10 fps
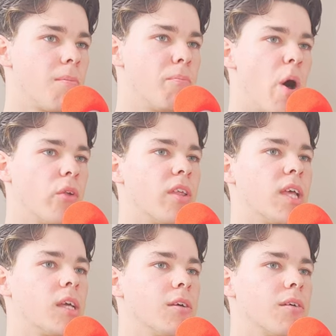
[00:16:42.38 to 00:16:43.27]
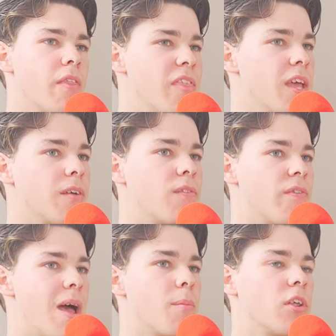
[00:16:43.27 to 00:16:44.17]
bonding thing for
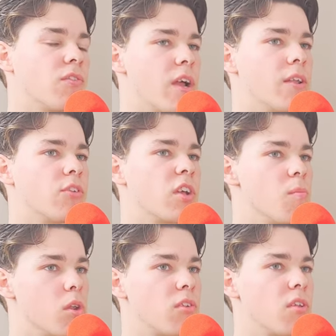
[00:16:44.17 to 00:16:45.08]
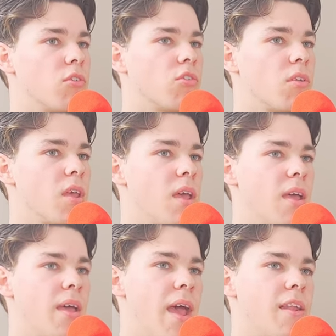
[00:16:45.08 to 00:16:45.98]
families, friends, and communities.
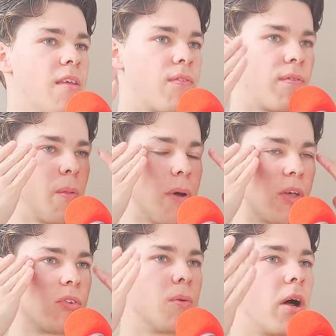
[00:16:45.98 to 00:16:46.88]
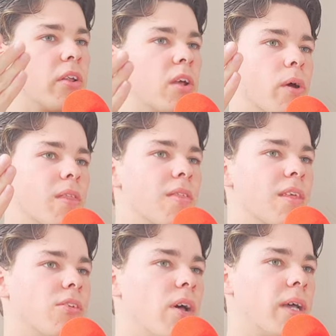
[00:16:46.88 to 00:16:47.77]
And if the person you're bonding with
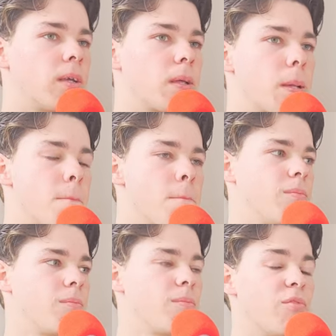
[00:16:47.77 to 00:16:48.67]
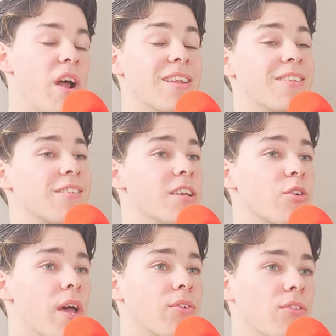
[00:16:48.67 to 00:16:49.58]
is like Ryan
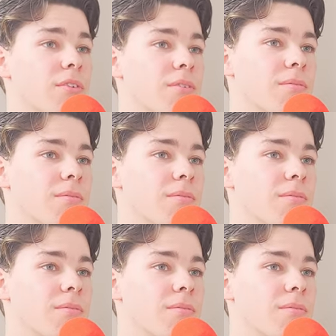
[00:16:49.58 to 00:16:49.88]
Seacrest,